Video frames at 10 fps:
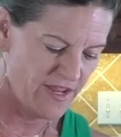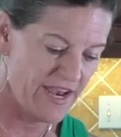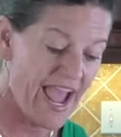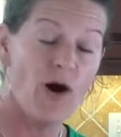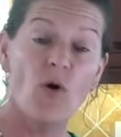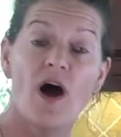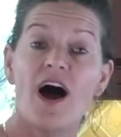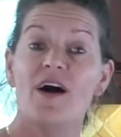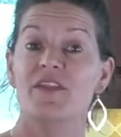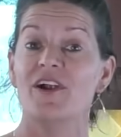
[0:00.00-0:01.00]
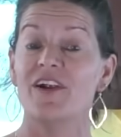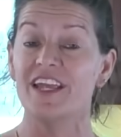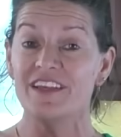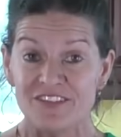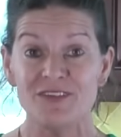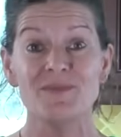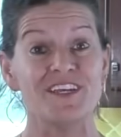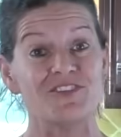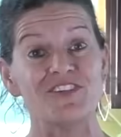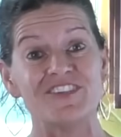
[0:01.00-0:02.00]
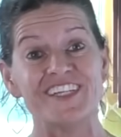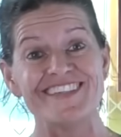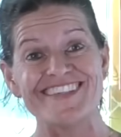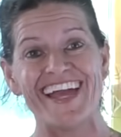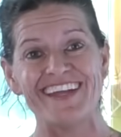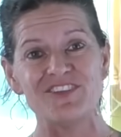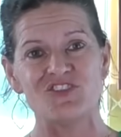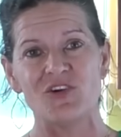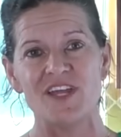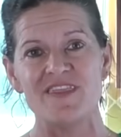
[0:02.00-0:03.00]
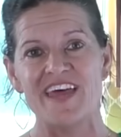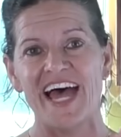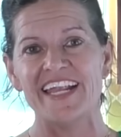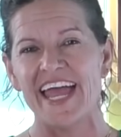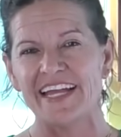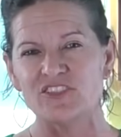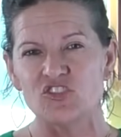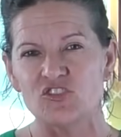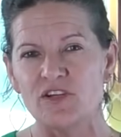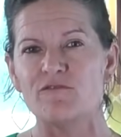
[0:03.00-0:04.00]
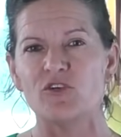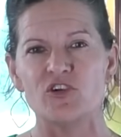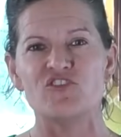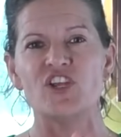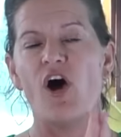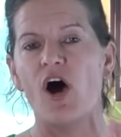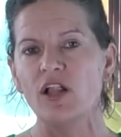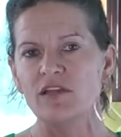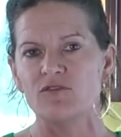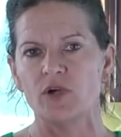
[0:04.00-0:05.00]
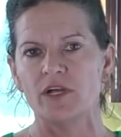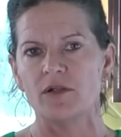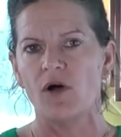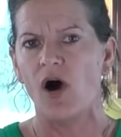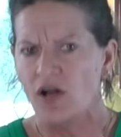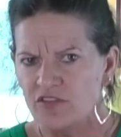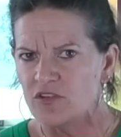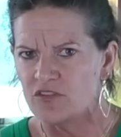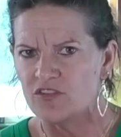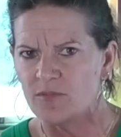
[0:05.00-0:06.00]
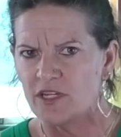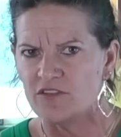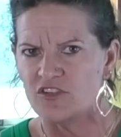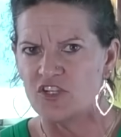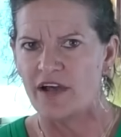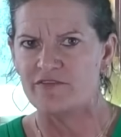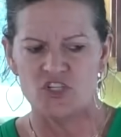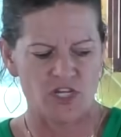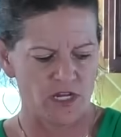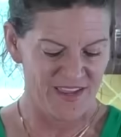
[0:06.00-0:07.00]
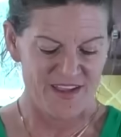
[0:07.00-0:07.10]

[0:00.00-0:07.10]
Now, there is some interesting science showing that extra virgin olive oil also stimulates autophagy.